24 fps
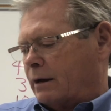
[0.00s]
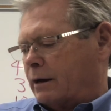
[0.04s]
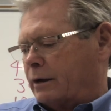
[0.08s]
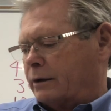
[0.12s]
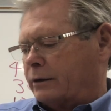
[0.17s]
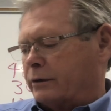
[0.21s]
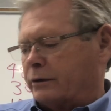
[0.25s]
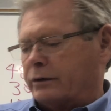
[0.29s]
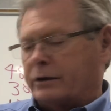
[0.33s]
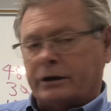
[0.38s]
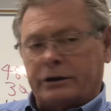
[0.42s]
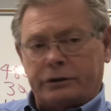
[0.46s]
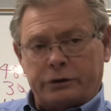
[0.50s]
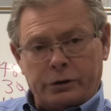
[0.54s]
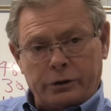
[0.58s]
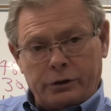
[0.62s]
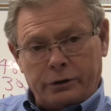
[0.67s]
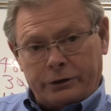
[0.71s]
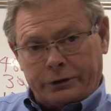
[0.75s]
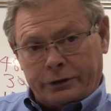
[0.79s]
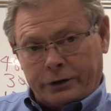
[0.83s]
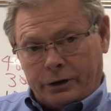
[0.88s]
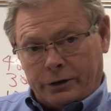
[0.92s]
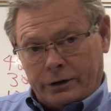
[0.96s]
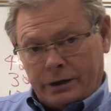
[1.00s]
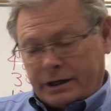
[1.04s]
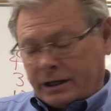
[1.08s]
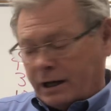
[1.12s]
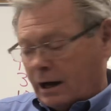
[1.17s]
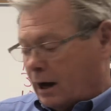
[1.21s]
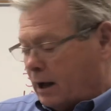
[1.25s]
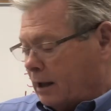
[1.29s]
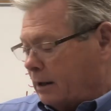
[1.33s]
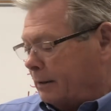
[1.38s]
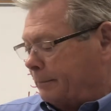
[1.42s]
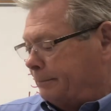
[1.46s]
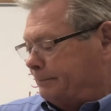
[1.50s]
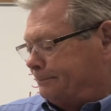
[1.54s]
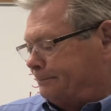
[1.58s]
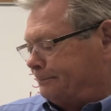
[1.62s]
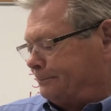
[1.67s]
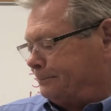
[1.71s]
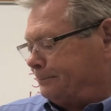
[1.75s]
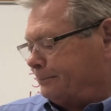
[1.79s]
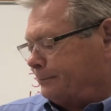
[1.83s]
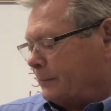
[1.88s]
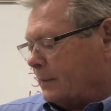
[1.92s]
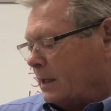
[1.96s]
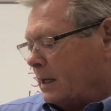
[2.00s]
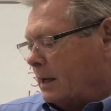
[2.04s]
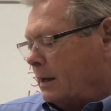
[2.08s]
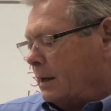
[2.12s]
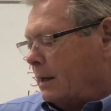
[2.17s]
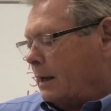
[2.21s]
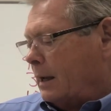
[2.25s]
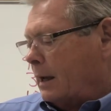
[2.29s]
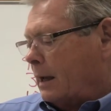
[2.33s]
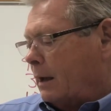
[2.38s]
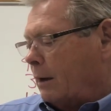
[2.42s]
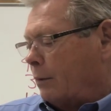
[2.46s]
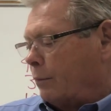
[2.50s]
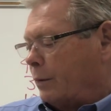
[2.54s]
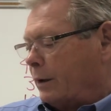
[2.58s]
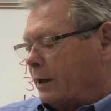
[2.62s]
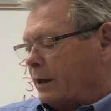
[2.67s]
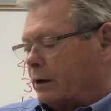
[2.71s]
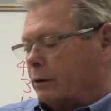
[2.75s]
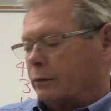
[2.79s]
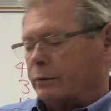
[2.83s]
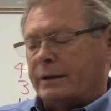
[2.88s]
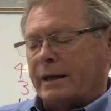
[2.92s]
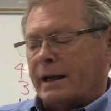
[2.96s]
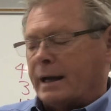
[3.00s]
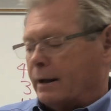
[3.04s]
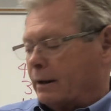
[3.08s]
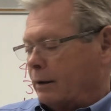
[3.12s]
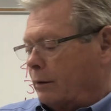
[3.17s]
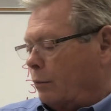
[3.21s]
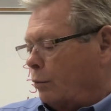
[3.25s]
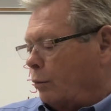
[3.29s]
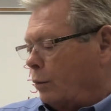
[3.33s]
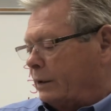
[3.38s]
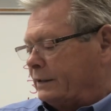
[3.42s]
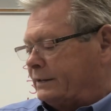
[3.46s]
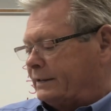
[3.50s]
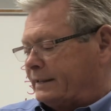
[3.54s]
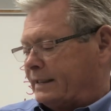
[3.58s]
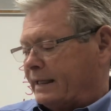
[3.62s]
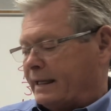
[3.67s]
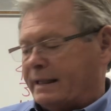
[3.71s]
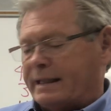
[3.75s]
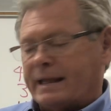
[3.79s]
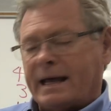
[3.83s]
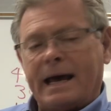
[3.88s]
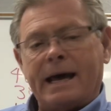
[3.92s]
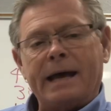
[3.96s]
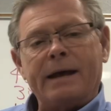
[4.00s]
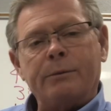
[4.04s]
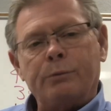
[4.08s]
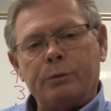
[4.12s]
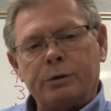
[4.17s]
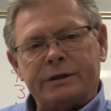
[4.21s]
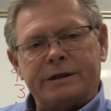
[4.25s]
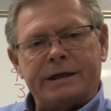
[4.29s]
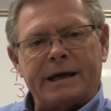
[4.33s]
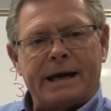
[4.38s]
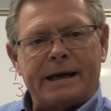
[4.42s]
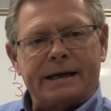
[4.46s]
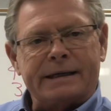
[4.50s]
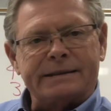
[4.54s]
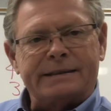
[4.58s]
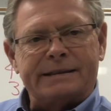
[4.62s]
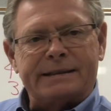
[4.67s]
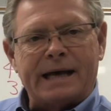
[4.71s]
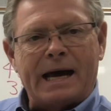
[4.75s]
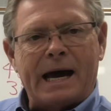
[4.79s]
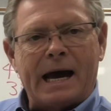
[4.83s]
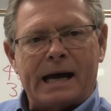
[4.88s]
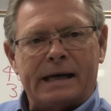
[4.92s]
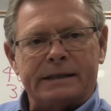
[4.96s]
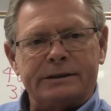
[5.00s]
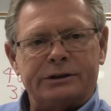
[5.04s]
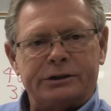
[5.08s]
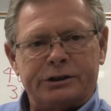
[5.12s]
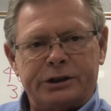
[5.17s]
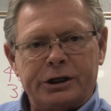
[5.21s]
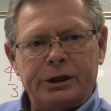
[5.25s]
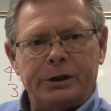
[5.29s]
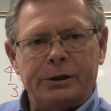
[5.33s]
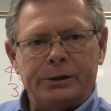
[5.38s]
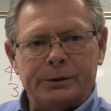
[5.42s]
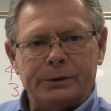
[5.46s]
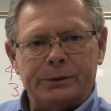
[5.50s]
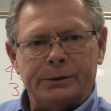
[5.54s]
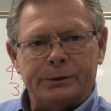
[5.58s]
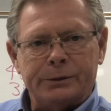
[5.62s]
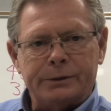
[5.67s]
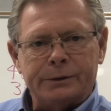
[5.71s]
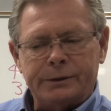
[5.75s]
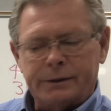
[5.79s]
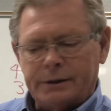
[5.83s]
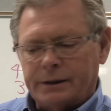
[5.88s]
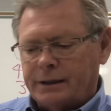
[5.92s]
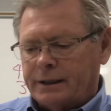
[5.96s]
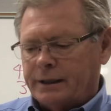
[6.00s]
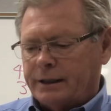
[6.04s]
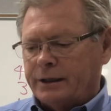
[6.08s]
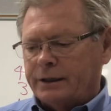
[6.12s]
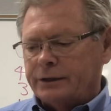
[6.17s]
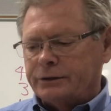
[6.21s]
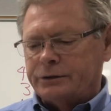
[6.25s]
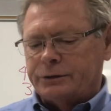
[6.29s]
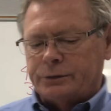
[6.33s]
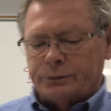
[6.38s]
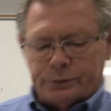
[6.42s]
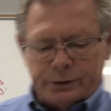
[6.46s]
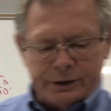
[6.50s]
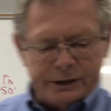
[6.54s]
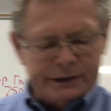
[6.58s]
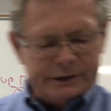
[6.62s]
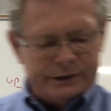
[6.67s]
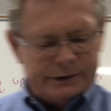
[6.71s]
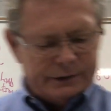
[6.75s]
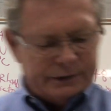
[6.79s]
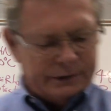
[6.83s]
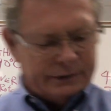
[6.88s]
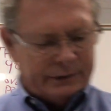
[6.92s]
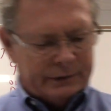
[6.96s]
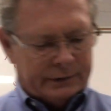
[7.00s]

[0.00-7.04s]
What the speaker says: under the 230 column, and we go down, we see that would take a size 2. And here's the reason.